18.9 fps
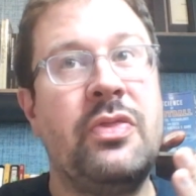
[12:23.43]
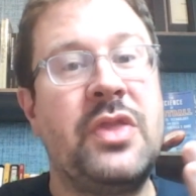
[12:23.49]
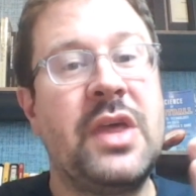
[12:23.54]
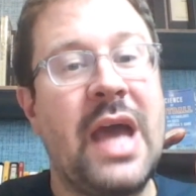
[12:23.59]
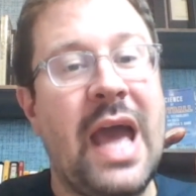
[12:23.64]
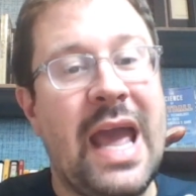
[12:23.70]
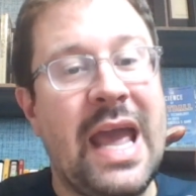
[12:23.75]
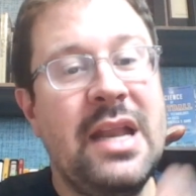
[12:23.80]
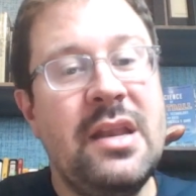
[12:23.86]

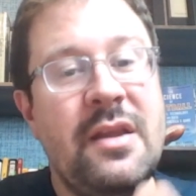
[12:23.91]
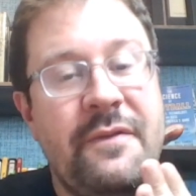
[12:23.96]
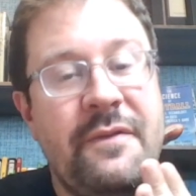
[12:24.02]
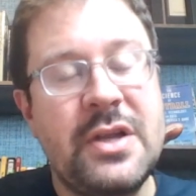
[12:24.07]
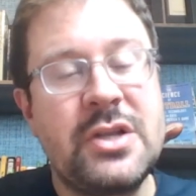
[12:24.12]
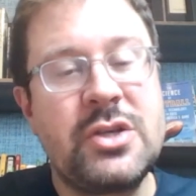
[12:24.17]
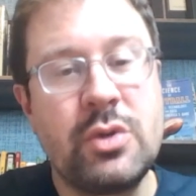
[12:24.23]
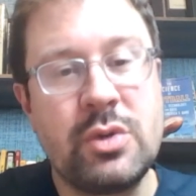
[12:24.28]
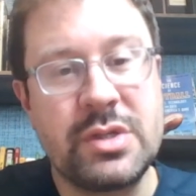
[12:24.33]
The
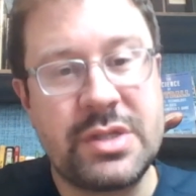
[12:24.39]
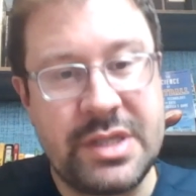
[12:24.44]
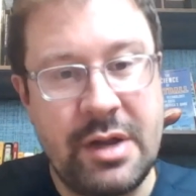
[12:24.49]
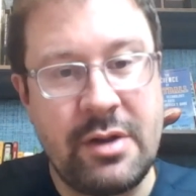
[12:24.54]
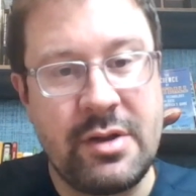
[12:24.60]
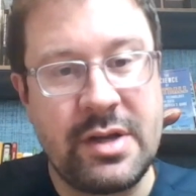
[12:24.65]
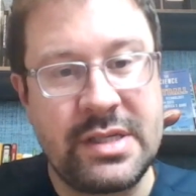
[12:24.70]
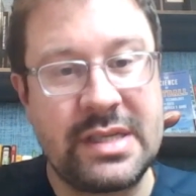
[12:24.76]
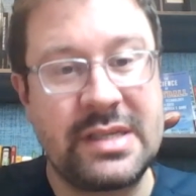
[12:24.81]
individual
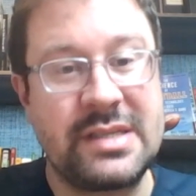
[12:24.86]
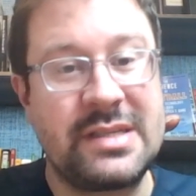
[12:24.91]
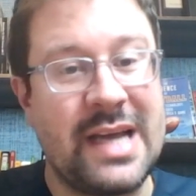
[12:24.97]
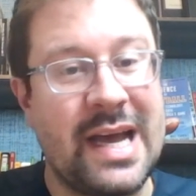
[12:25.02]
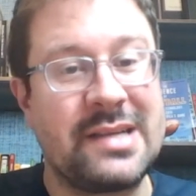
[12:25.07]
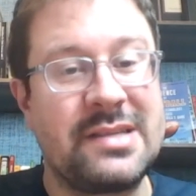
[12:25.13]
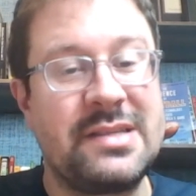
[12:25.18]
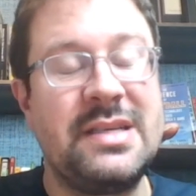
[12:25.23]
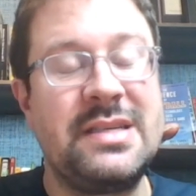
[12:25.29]
series
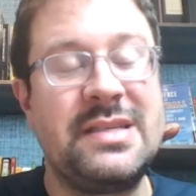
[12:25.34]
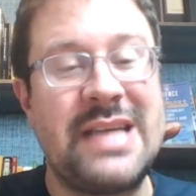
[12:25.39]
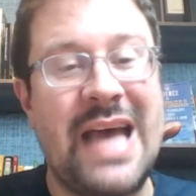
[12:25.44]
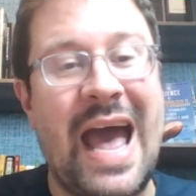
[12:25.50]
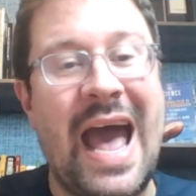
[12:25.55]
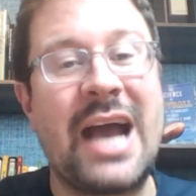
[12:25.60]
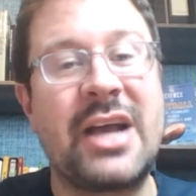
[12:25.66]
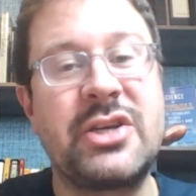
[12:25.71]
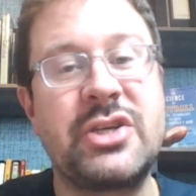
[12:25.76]
success is
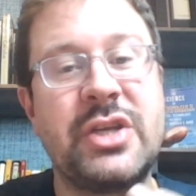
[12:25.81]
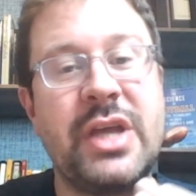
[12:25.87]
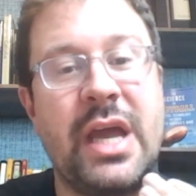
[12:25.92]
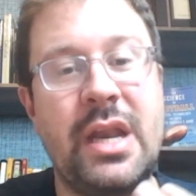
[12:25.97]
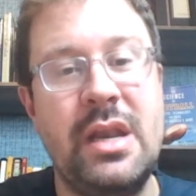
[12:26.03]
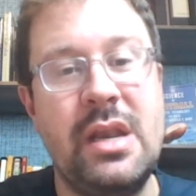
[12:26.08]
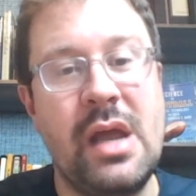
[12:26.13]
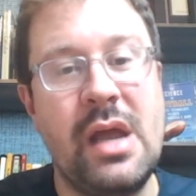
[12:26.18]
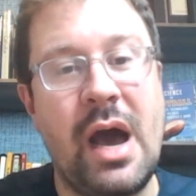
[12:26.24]
actually
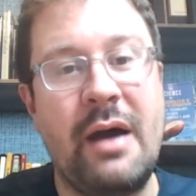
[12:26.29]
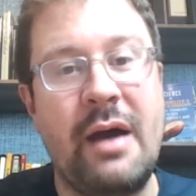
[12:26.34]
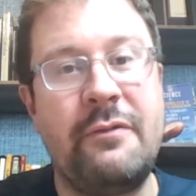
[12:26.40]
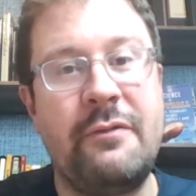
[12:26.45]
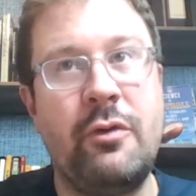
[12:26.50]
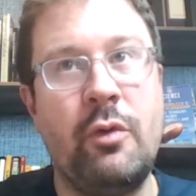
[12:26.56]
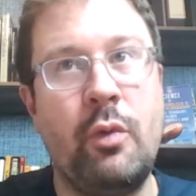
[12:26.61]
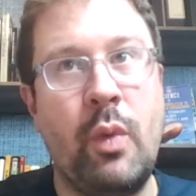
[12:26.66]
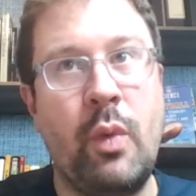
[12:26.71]

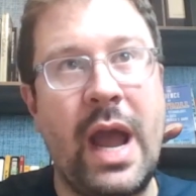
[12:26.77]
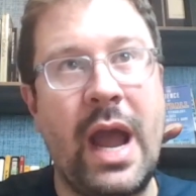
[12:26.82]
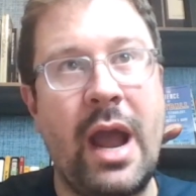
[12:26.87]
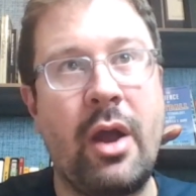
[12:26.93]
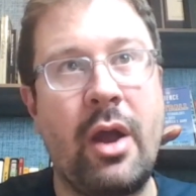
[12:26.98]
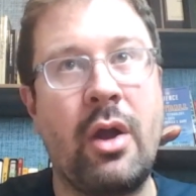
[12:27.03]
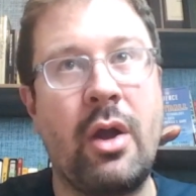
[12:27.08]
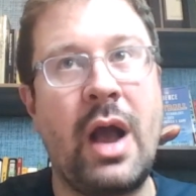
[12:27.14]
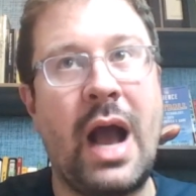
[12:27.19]
enough
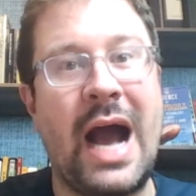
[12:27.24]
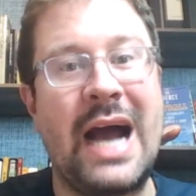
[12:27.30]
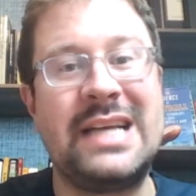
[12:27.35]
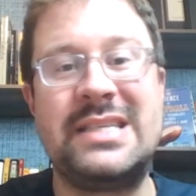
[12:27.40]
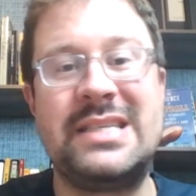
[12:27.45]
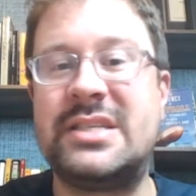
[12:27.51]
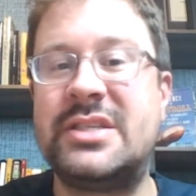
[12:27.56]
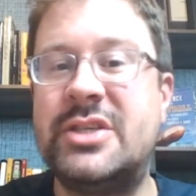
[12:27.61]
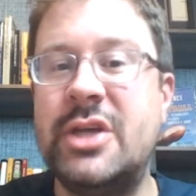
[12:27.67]
where I
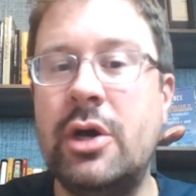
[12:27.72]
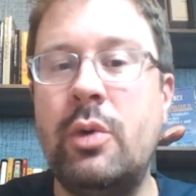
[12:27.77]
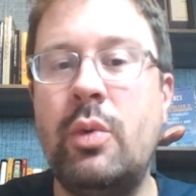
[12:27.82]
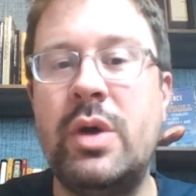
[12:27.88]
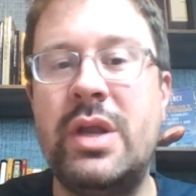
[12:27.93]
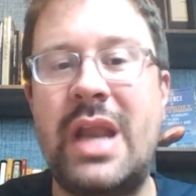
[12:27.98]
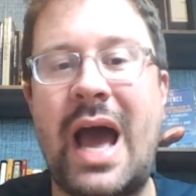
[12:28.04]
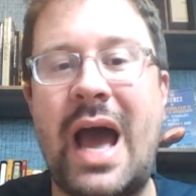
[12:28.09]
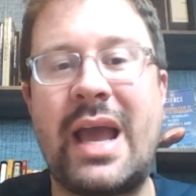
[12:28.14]

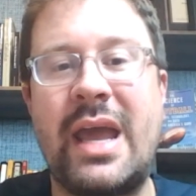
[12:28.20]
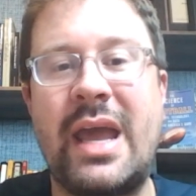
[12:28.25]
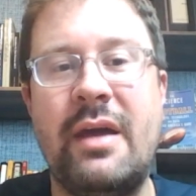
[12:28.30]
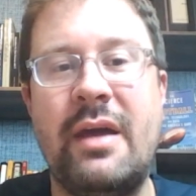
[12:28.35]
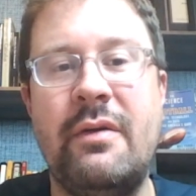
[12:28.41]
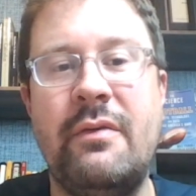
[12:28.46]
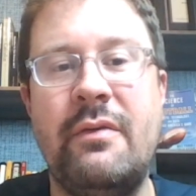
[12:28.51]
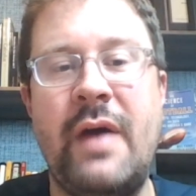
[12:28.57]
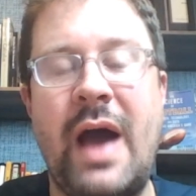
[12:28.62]

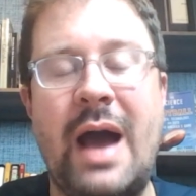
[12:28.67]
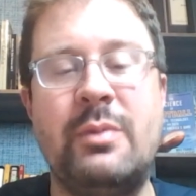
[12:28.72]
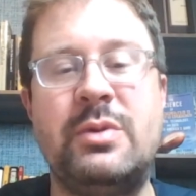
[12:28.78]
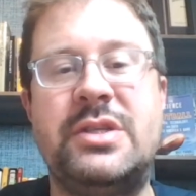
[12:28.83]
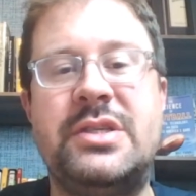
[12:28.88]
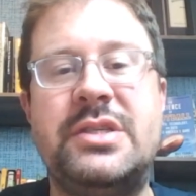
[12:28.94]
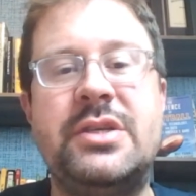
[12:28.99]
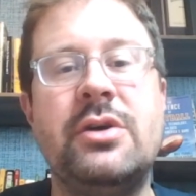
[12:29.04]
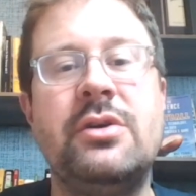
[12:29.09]

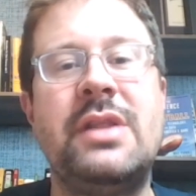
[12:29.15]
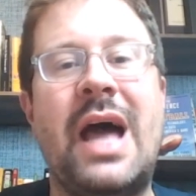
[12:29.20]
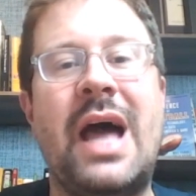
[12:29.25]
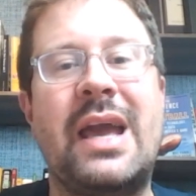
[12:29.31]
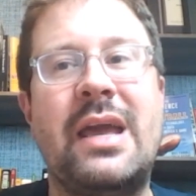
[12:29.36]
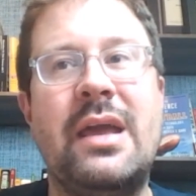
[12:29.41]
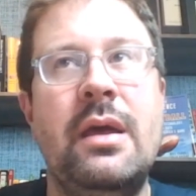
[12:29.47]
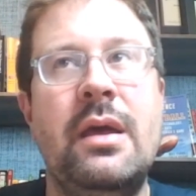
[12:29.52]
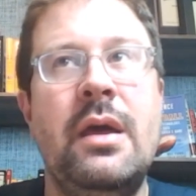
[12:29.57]
would still
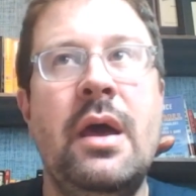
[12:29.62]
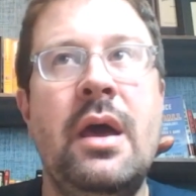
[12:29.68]
not